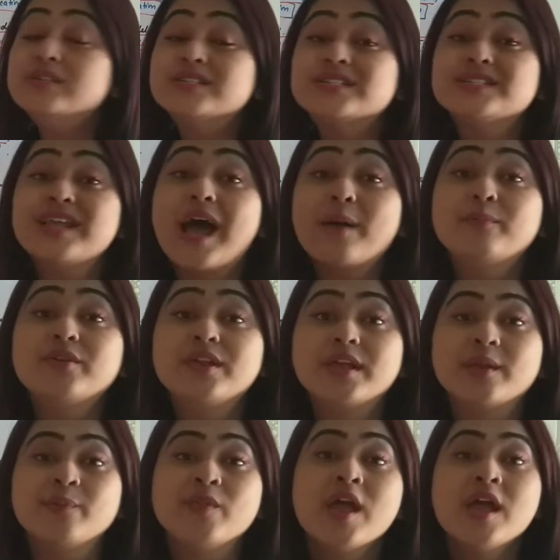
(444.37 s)

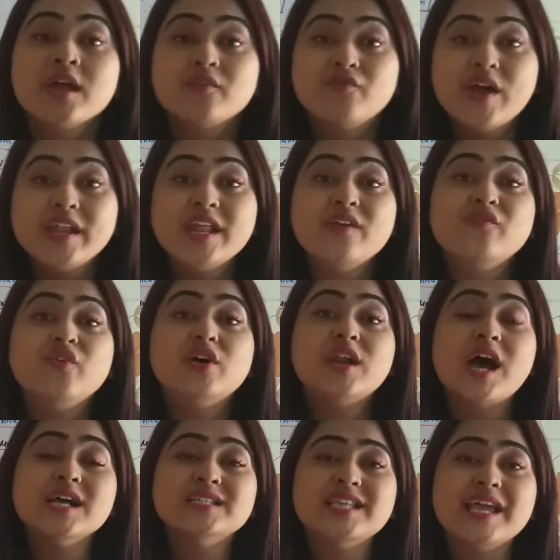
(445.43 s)
stammering. Whenever
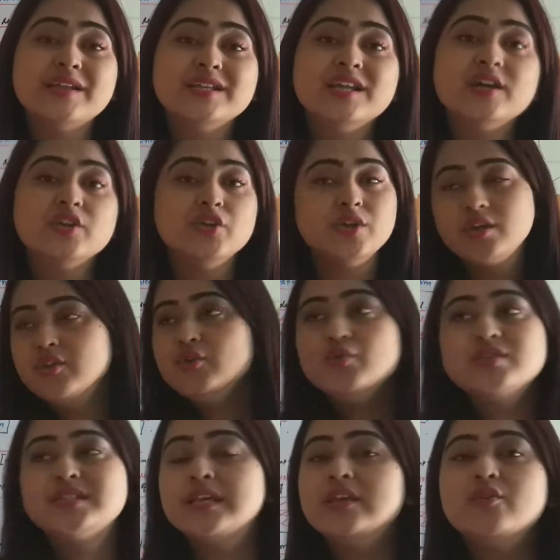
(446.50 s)
a sender,
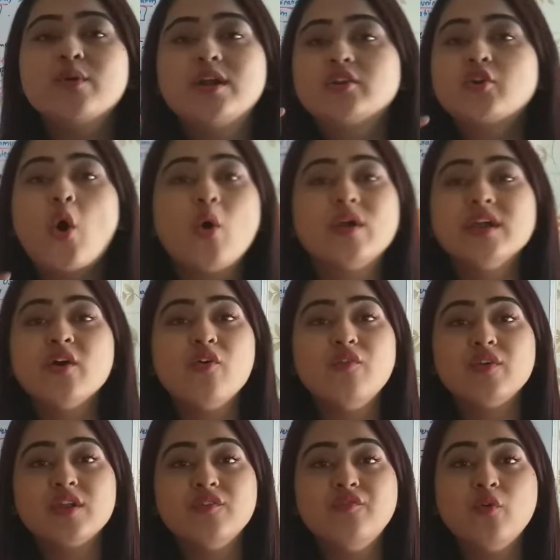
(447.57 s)
you see you are talking
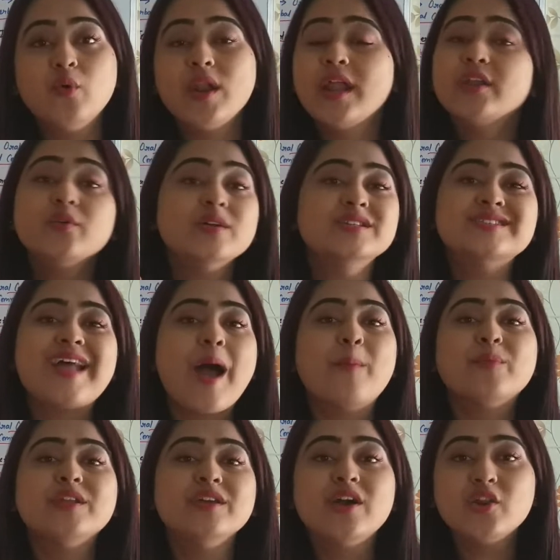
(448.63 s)
over a phone and you are
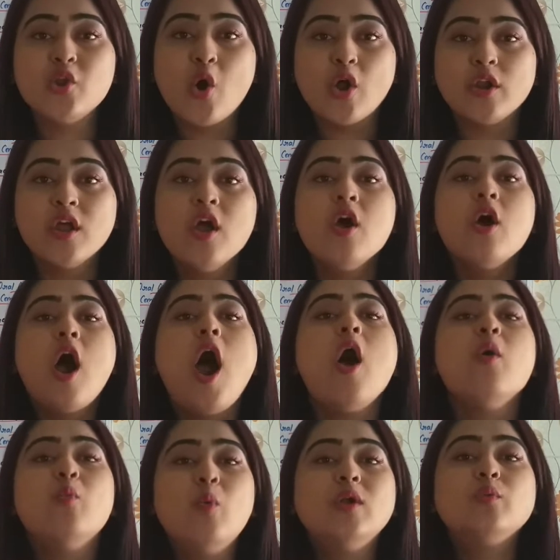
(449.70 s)
stammering a lot,
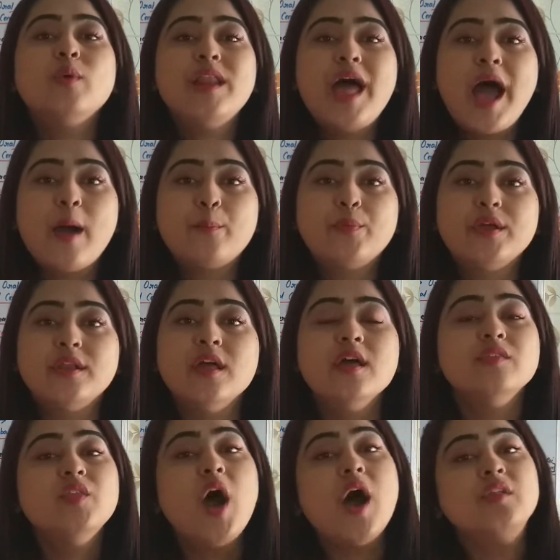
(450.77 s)
what will happen?
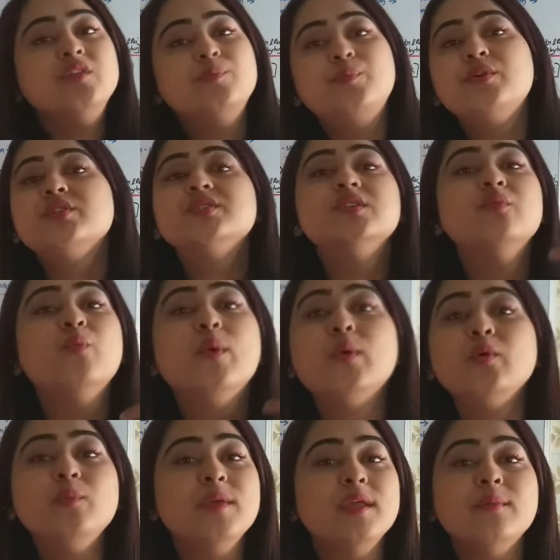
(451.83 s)
The other person
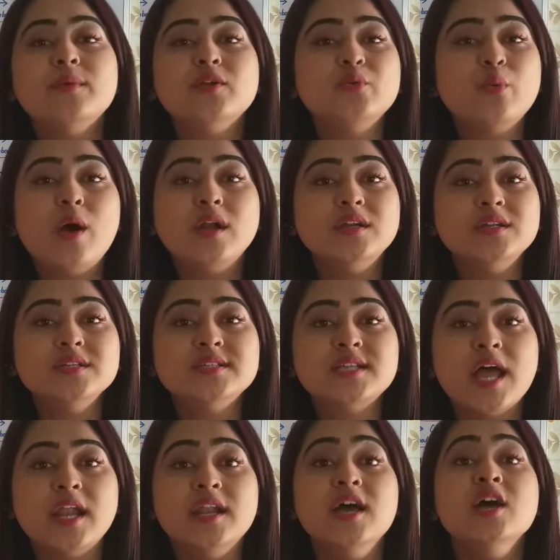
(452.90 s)
won't be able to
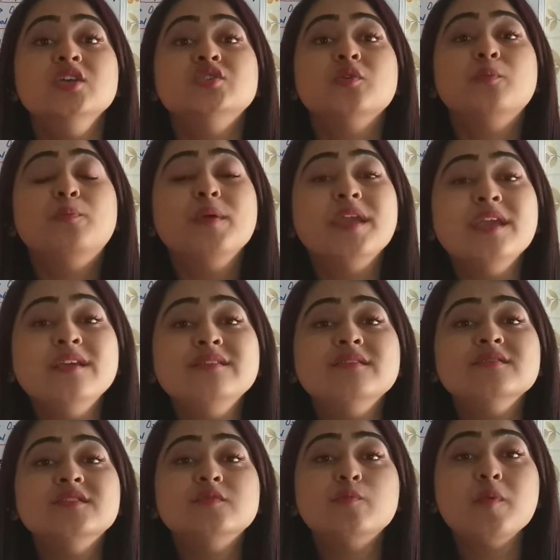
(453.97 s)
understand. So being
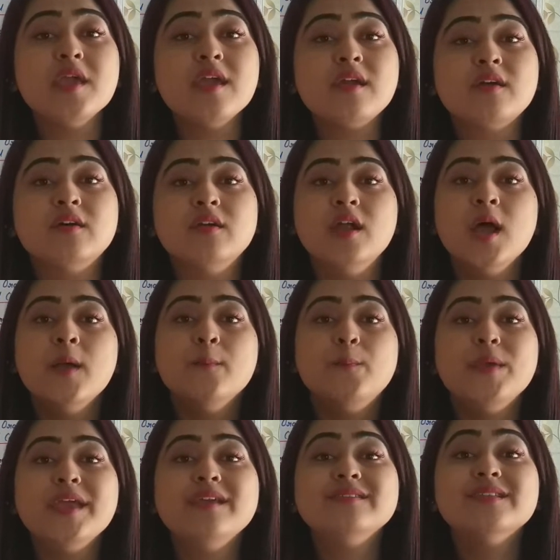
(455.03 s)
the speaker,
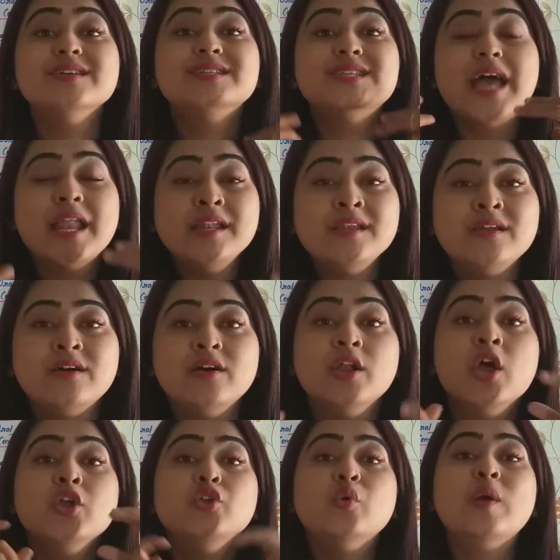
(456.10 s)
being the sender,
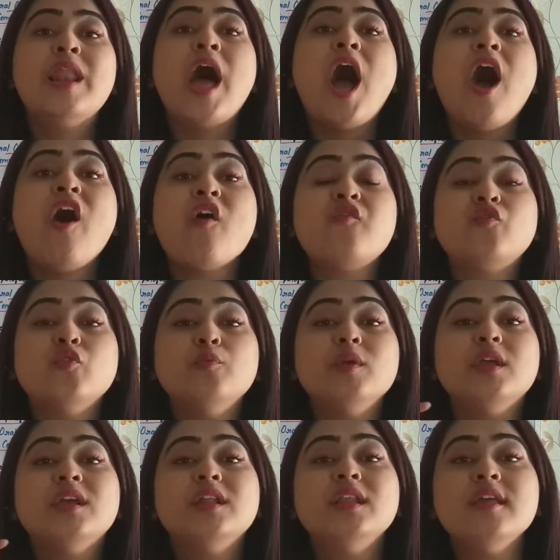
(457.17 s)
you will have to
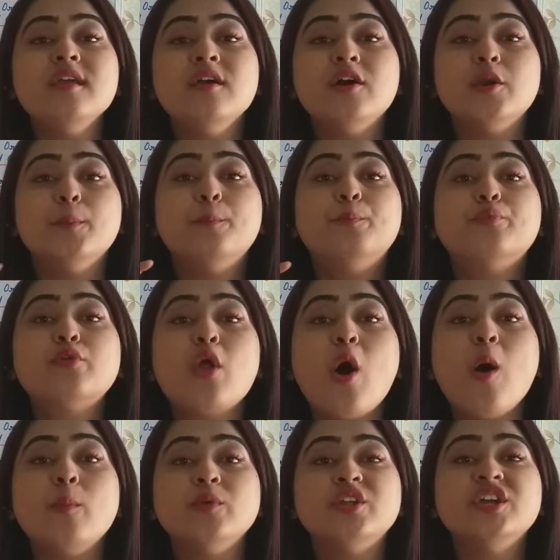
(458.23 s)
be clear,
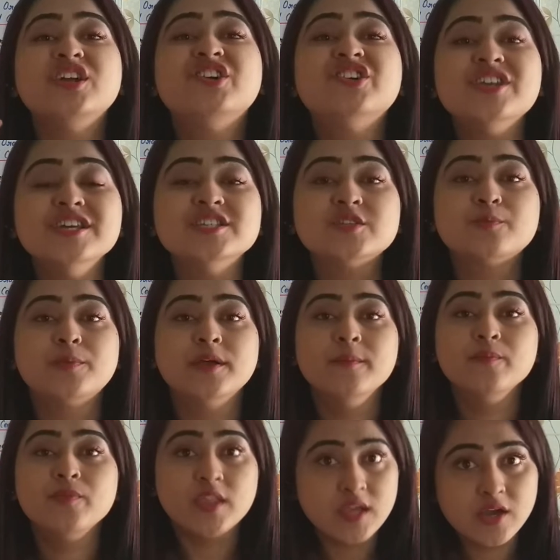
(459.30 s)
prompt, crisp,
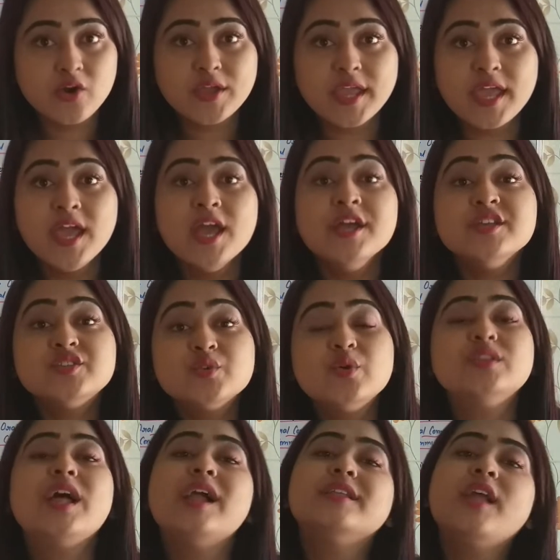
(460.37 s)
okay, so
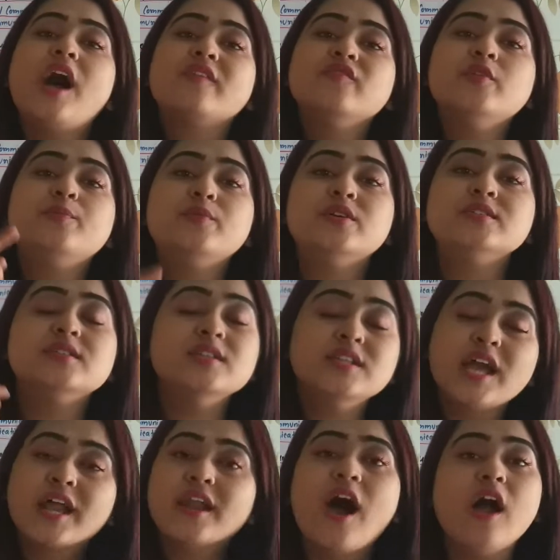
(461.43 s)
that the other person
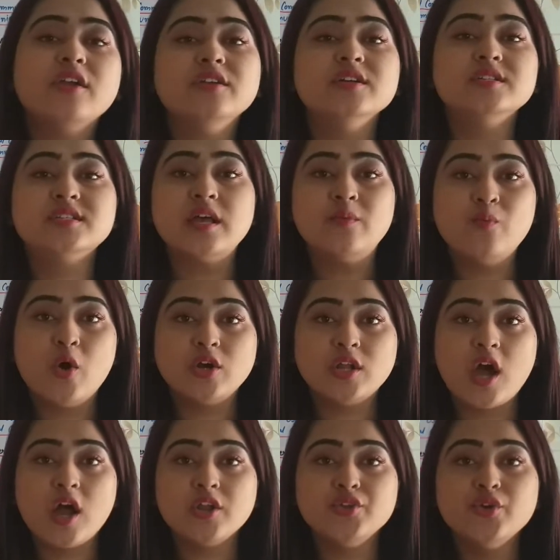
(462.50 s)
can understand what
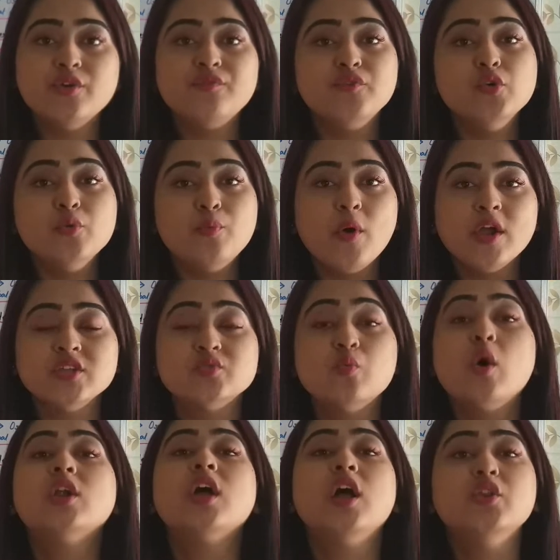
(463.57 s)
are your viewpoints,
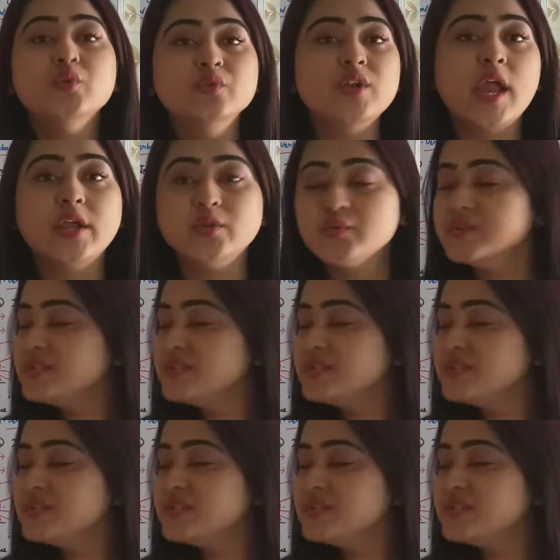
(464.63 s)
what are you trying to